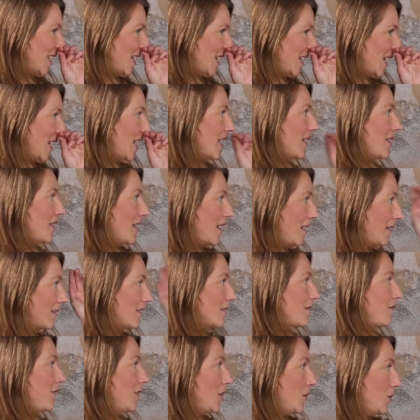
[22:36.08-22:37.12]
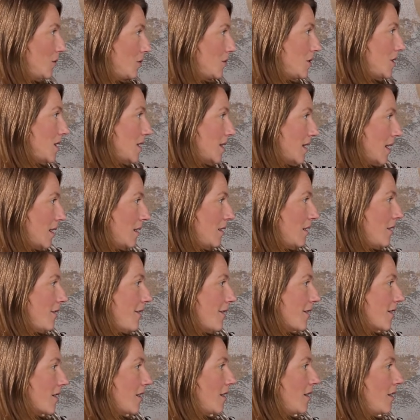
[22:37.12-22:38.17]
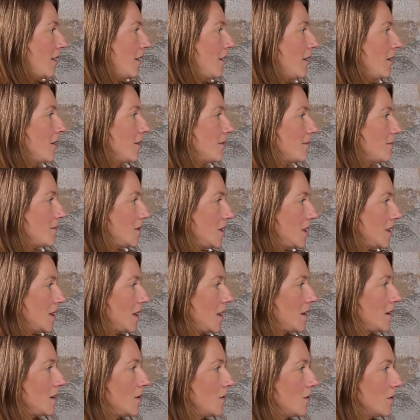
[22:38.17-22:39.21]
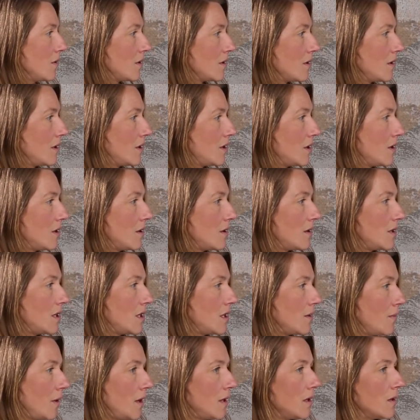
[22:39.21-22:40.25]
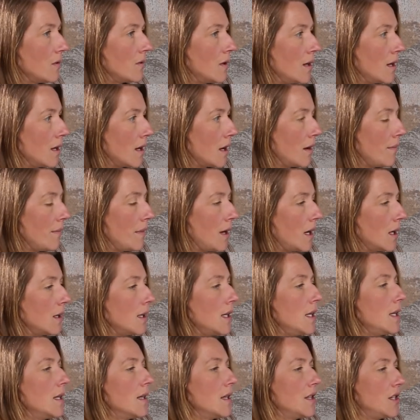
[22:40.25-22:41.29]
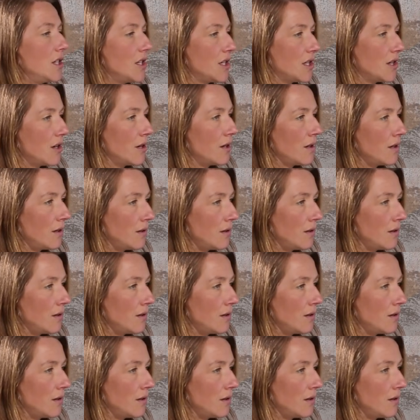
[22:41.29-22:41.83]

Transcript: and again, that flow, she's getting out of the car, she's at the doors of the church, she's about to go in and get married, and she's turning